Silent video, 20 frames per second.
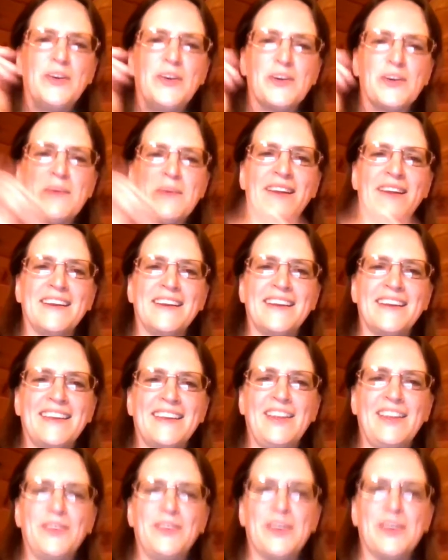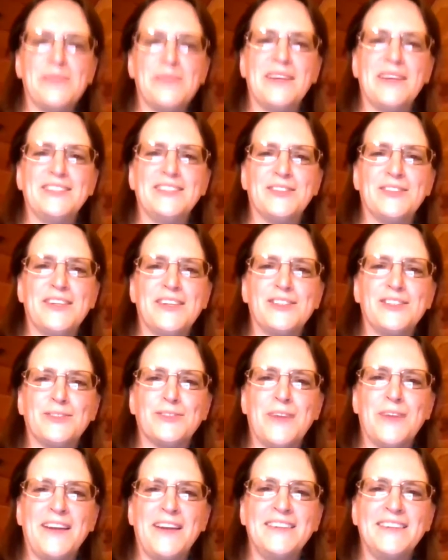Can you hear my torrential
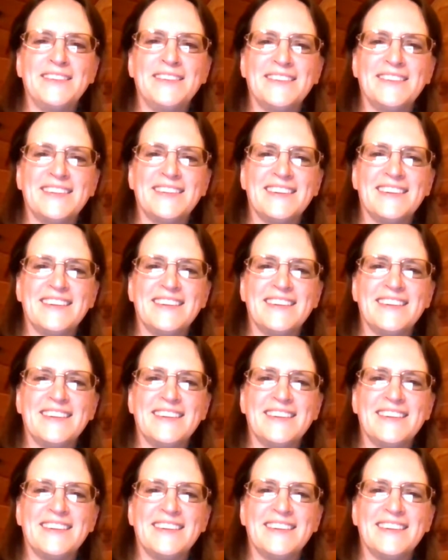rain?